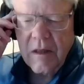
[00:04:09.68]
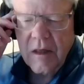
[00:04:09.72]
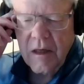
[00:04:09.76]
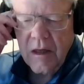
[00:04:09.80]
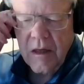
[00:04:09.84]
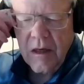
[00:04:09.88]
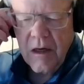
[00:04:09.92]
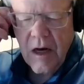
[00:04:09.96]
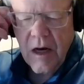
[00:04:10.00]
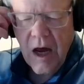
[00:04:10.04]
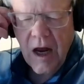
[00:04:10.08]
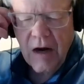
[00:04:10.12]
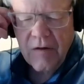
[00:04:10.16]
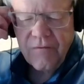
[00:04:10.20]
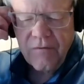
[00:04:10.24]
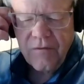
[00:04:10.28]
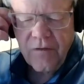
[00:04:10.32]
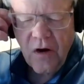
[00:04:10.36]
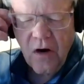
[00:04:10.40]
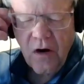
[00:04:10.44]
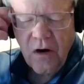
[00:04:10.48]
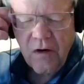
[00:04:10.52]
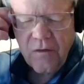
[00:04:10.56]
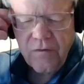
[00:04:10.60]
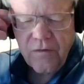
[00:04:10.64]
not
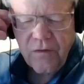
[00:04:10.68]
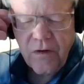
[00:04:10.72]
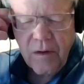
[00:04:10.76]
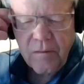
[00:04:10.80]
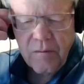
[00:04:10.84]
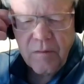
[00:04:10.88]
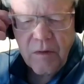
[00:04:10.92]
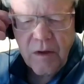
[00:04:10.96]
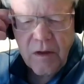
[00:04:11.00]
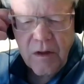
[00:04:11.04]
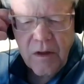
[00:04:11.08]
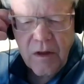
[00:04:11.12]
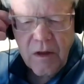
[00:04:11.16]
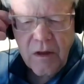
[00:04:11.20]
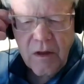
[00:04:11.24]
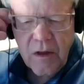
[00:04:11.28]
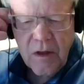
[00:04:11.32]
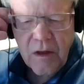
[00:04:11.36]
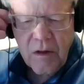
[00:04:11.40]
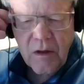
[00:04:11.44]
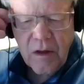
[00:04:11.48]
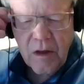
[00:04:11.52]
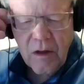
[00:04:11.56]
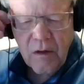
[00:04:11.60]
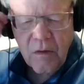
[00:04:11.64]
far from
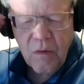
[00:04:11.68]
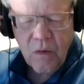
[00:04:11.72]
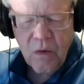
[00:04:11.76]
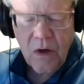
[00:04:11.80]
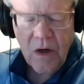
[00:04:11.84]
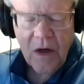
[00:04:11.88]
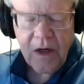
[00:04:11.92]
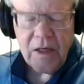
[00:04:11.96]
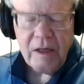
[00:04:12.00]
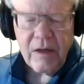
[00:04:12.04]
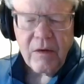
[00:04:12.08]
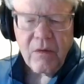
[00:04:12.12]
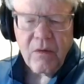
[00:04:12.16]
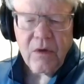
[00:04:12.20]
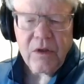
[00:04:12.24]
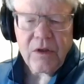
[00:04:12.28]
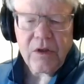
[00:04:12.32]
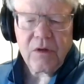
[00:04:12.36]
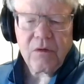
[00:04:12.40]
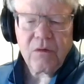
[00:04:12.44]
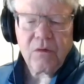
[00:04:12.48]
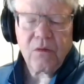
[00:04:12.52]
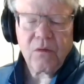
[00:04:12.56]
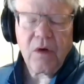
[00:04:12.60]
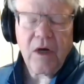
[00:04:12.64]
where he
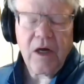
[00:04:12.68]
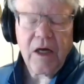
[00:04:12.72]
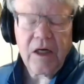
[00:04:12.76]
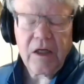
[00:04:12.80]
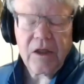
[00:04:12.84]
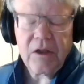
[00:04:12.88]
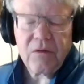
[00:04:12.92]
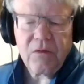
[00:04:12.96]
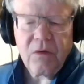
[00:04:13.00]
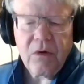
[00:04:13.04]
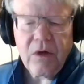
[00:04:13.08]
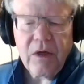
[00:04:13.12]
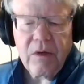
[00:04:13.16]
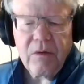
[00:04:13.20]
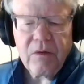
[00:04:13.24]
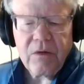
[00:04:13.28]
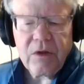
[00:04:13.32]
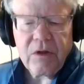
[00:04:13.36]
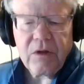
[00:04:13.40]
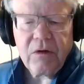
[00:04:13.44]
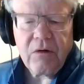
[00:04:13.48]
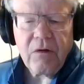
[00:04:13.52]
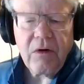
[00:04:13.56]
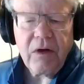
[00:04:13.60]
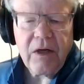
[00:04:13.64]
was raised, where he was
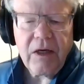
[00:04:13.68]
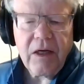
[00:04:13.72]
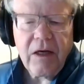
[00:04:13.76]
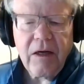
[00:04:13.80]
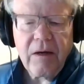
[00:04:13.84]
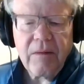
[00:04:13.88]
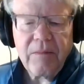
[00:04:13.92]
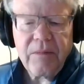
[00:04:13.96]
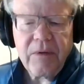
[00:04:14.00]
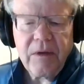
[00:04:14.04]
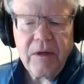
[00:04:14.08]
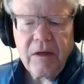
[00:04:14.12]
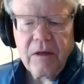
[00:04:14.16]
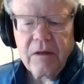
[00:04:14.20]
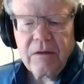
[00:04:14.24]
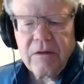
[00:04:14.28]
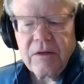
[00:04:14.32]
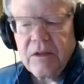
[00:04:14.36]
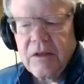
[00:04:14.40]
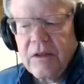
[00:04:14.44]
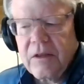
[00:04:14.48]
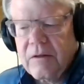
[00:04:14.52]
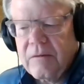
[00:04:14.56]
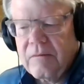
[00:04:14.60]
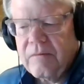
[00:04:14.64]
growing up. There's
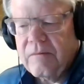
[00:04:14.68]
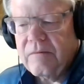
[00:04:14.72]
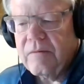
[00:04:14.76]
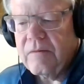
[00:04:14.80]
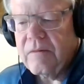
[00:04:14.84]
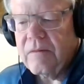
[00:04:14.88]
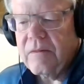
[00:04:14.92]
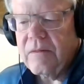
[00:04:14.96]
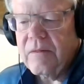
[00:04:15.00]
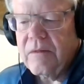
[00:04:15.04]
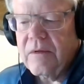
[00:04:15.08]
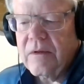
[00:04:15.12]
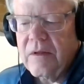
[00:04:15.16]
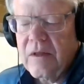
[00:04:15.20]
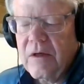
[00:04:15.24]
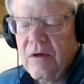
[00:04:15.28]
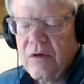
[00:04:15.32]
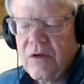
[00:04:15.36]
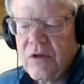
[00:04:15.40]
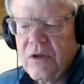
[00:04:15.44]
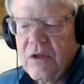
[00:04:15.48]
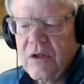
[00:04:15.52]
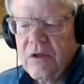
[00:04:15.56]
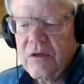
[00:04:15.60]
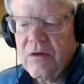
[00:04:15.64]
a
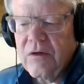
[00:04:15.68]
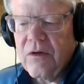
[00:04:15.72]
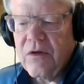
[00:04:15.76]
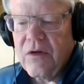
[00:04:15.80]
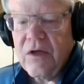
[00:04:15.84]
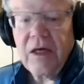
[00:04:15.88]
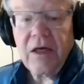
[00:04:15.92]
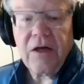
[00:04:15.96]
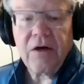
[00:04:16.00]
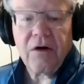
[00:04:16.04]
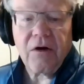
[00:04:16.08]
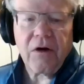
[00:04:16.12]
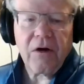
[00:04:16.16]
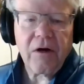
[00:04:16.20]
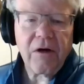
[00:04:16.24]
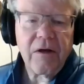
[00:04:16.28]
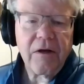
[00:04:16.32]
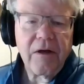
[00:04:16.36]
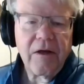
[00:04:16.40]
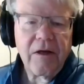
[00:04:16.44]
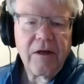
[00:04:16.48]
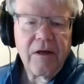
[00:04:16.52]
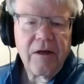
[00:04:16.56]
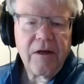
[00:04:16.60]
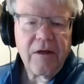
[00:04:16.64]
theater
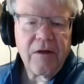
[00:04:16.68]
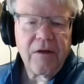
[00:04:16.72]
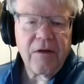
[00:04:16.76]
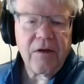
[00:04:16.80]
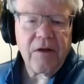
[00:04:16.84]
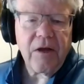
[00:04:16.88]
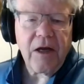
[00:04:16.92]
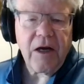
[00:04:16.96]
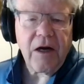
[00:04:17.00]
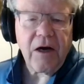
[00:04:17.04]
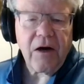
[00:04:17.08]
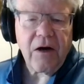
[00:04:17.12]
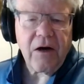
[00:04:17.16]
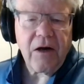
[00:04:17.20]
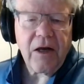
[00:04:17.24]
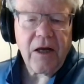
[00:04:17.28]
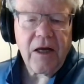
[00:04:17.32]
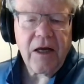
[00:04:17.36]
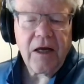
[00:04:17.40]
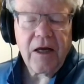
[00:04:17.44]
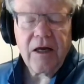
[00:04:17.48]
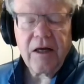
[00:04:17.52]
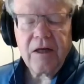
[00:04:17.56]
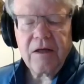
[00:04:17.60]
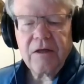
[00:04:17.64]
there,
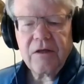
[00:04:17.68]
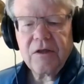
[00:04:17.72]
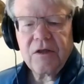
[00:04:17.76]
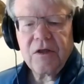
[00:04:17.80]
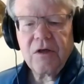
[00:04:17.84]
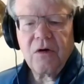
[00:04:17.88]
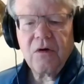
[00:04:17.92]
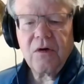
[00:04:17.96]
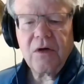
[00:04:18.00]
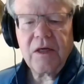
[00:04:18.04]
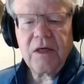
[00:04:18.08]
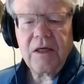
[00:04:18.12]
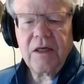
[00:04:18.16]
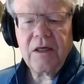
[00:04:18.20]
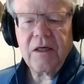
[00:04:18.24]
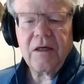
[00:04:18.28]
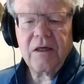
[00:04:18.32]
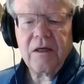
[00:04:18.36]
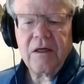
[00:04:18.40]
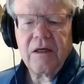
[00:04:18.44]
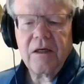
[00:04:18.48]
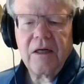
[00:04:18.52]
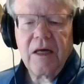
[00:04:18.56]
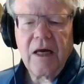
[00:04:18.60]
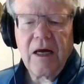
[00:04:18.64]
and so he
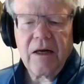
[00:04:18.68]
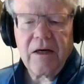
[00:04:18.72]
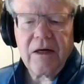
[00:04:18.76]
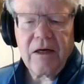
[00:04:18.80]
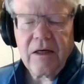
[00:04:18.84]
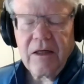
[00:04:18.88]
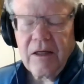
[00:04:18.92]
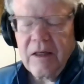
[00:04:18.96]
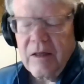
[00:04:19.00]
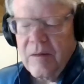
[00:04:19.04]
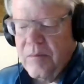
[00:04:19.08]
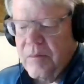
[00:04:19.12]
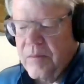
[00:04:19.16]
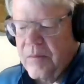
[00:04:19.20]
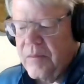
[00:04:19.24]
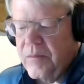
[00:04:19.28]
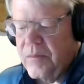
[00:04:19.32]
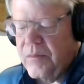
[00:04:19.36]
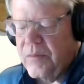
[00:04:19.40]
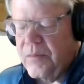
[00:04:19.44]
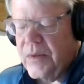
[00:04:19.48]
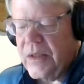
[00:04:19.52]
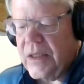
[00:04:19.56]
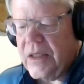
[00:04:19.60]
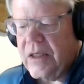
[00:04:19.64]
undoubtedly
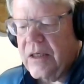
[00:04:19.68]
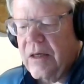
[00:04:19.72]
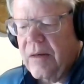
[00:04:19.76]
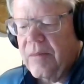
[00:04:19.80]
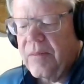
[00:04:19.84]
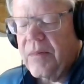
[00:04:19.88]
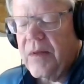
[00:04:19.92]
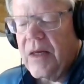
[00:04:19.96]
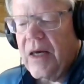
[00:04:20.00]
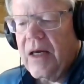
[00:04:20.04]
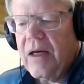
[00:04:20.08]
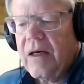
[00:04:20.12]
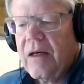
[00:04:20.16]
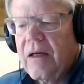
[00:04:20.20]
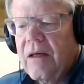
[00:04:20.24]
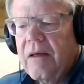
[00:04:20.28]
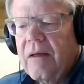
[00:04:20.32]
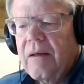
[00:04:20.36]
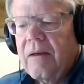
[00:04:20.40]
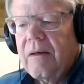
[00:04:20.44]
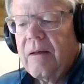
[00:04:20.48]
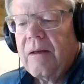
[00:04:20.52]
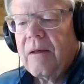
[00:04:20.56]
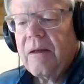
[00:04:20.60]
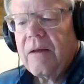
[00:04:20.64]
picked up
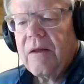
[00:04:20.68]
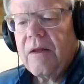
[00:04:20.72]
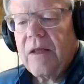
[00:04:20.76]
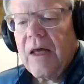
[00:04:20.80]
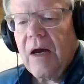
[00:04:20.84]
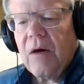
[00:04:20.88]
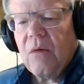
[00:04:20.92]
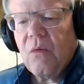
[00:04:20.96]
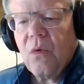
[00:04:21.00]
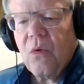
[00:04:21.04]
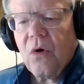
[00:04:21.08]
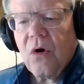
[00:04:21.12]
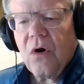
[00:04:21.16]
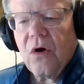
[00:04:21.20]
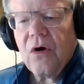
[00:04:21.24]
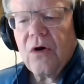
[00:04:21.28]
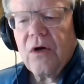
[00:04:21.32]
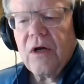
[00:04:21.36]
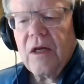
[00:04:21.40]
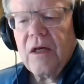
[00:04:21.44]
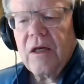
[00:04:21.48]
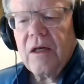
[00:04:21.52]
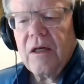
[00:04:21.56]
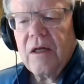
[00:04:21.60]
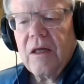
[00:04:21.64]
that word
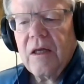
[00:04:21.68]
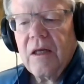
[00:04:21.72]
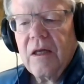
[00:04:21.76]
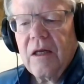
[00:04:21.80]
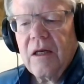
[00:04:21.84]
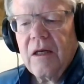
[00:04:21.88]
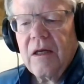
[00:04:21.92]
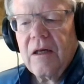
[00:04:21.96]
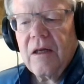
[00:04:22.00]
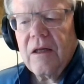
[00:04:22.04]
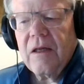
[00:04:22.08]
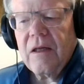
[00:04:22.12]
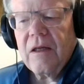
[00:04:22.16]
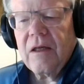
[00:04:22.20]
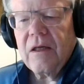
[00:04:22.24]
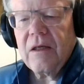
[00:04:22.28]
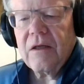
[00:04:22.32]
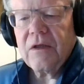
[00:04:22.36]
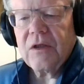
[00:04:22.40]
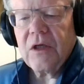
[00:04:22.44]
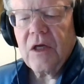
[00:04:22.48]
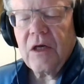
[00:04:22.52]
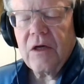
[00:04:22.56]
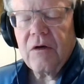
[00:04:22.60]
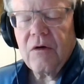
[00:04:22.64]
and
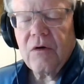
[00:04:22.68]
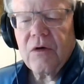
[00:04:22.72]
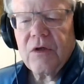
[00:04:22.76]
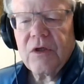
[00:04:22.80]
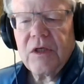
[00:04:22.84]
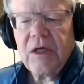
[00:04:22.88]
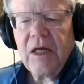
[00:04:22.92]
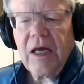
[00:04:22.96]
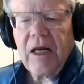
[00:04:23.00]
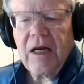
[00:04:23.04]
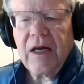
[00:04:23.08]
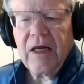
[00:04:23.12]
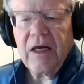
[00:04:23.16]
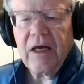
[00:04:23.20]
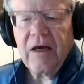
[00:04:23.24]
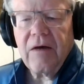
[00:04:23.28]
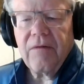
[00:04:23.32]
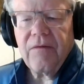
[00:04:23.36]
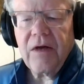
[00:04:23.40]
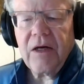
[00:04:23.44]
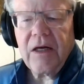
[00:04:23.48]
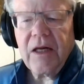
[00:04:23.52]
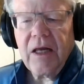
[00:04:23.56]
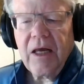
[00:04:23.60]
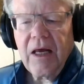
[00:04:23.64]
his understanding of
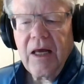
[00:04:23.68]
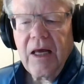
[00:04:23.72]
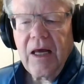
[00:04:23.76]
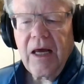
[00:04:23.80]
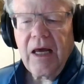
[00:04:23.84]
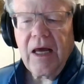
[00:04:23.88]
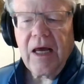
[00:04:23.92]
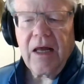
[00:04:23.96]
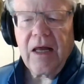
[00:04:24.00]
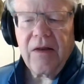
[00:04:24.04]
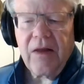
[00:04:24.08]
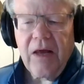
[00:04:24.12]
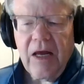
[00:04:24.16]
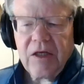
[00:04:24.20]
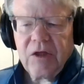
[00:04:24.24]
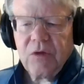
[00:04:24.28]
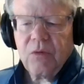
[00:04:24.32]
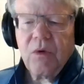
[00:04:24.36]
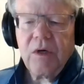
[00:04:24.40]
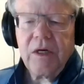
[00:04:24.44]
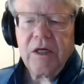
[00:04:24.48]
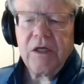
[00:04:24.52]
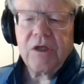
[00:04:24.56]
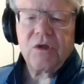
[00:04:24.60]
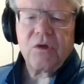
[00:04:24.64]
it. And that's
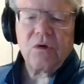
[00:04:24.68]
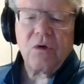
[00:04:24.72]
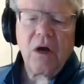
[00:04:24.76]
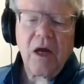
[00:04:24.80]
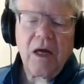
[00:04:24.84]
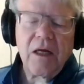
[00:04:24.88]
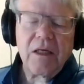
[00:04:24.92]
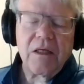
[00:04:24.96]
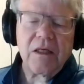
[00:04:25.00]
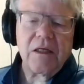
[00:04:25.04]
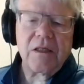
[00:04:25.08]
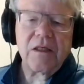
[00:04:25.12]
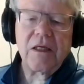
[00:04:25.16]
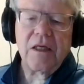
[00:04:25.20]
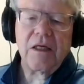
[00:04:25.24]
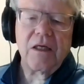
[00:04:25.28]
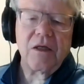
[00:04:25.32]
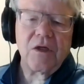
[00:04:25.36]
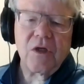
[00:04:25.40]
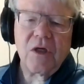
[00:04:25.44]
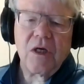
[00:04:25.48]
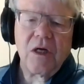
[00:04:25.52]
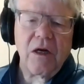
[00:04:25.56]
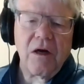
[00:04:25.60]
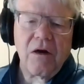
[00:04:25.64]
what he's trying to
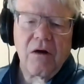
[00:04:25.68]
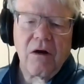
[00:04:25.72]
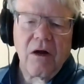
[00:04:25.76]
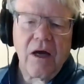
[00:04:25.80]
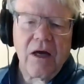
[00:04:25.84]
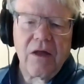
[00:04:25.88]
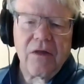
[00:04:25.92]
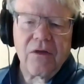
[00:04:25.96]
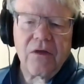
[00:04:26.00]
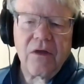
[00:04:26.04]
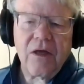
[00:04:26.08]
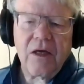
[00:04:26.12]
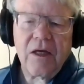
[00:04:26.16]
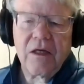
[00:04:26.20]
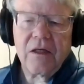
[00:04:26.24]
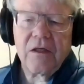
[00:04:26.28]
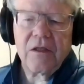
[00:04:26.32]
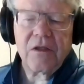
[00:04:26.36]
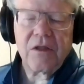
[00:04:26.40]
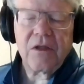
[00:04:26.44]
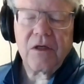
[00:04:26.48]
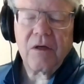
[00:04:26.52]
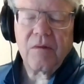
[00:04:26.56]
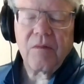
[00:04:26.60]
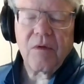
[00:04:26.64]
teach here, I think,
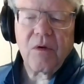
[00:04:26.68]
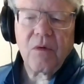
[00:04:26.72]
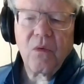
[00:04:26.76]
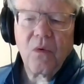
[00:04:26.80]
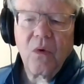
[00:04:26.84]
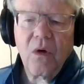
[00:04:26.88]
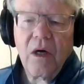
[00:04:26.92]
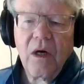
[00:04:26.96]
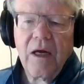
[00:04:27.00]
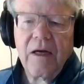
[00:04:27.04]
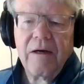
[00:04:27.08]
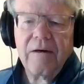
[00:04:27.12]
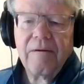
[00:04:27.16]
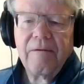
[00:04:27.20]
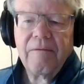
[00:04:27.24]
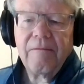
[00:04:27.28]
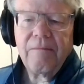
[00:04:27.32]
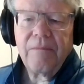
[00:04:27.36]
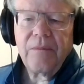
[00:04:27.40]
is number one,